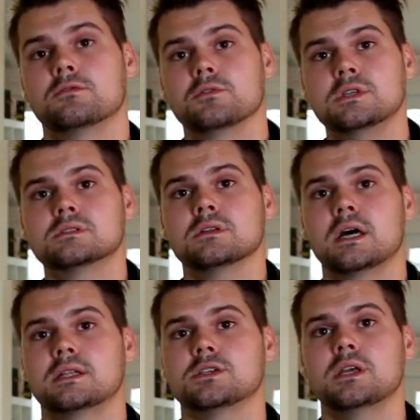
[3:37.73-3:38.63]

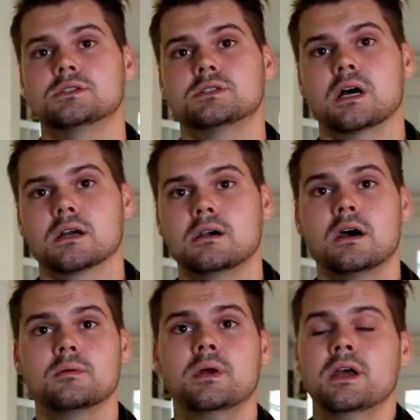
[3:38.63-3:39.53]

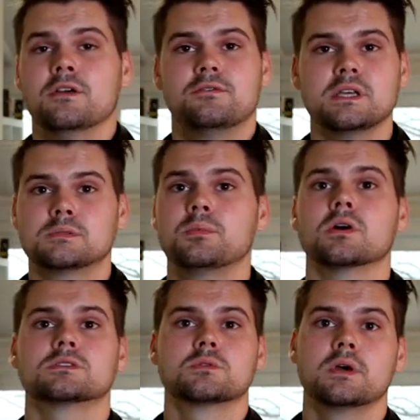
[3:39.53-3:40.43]
freesaloneducation.com,
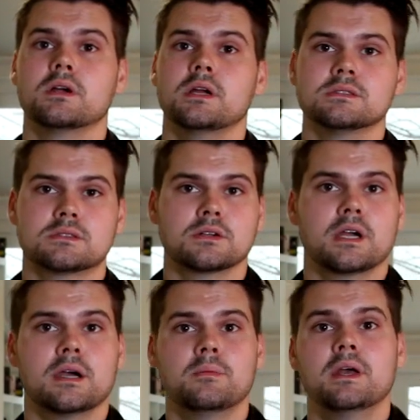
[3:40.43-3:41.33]
Facebook, Twitter,
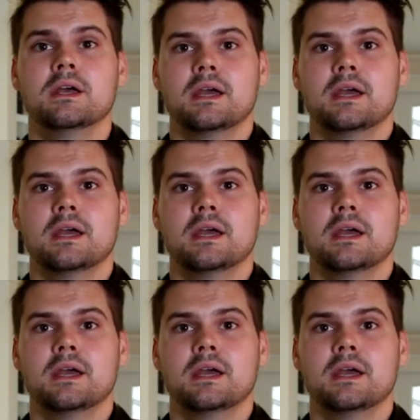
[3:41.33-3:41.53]
Instagram,